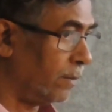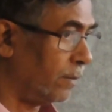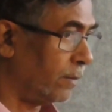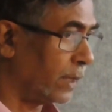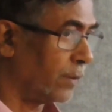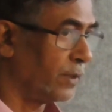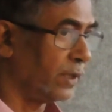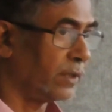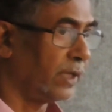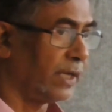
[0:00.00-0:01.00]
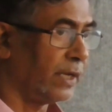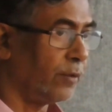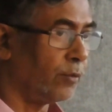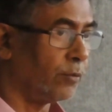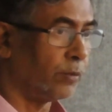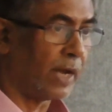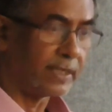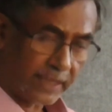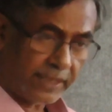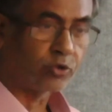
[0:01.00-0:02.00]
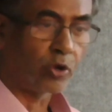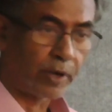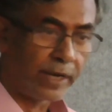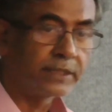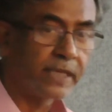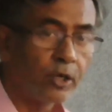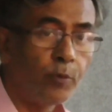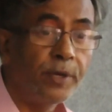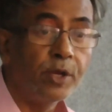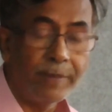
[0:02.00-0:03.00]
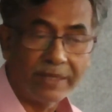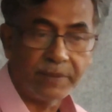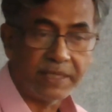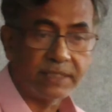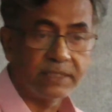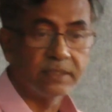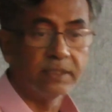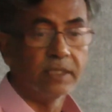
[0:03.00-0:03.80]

One of the things, he has an encyclopedia of mathematics.